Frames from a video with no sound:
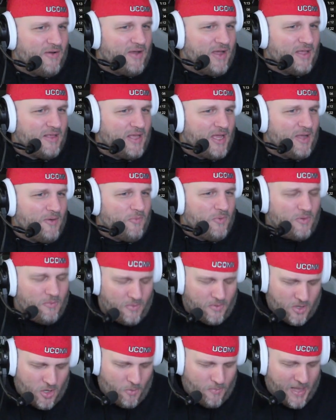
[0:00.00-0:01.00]
I, I we'll,
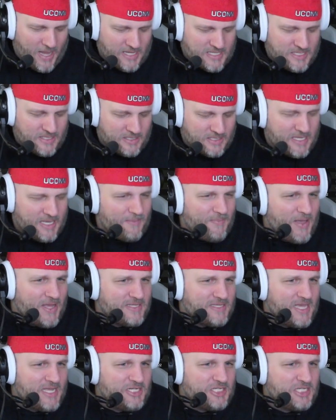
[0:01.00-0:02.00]
we'll, go back to get
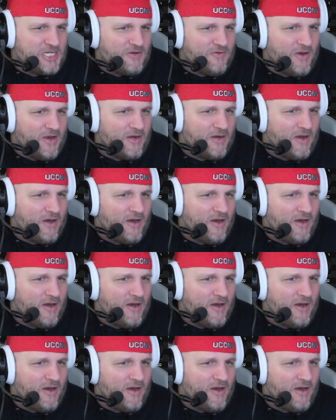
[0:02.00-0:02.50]
back to Ed Sheeran.